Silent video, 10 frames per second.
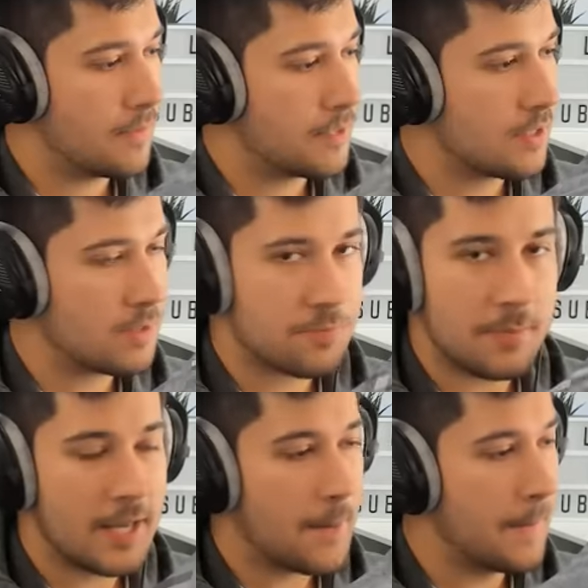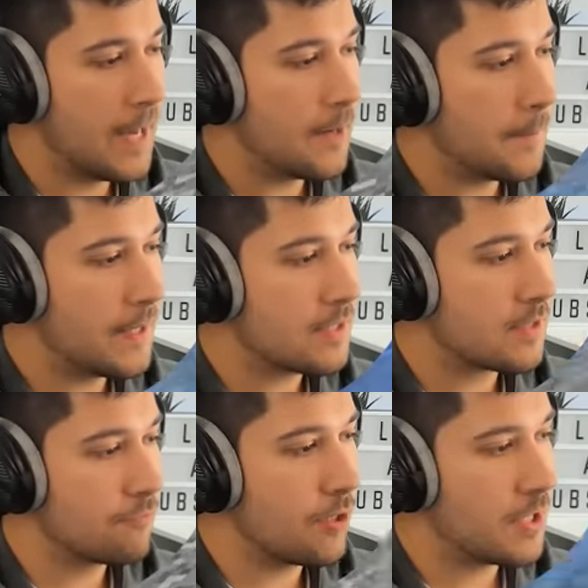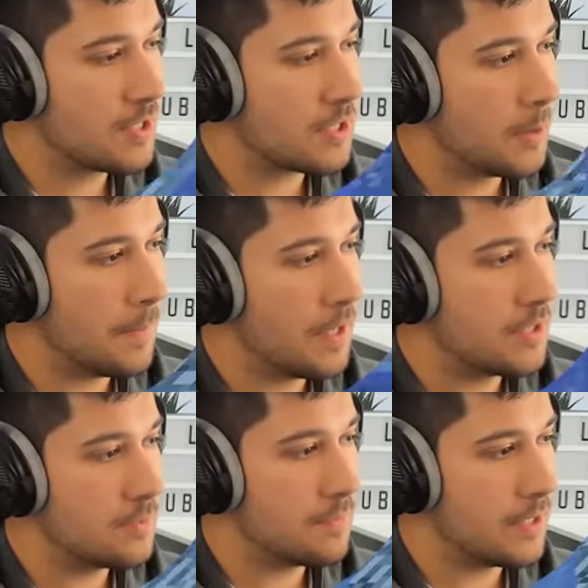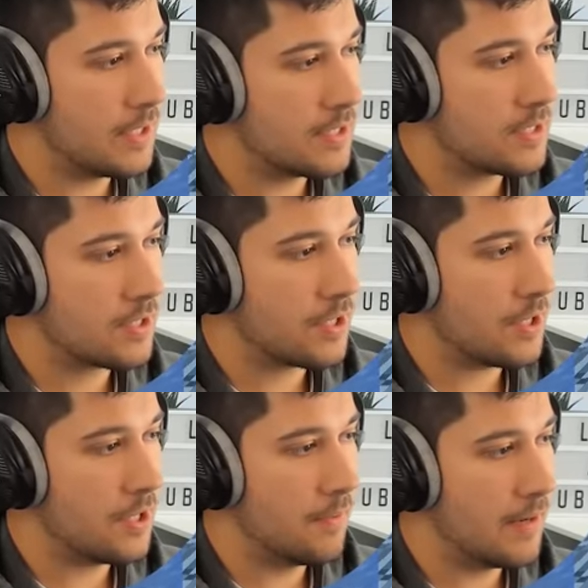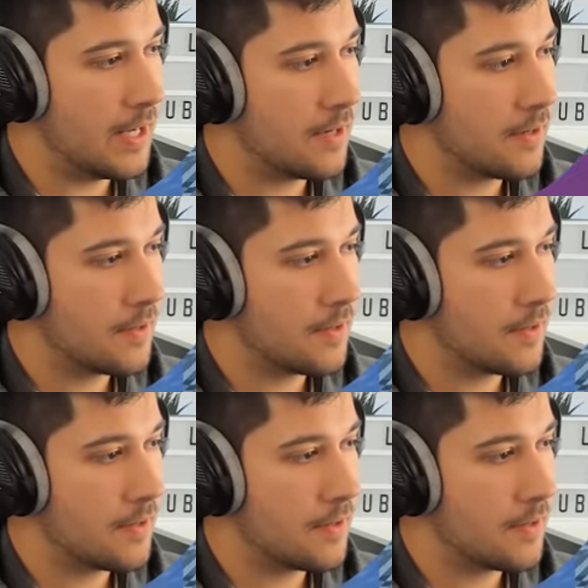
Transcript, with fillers: This guy's probably getting mad at me because I'm running so much, but I just can't, man.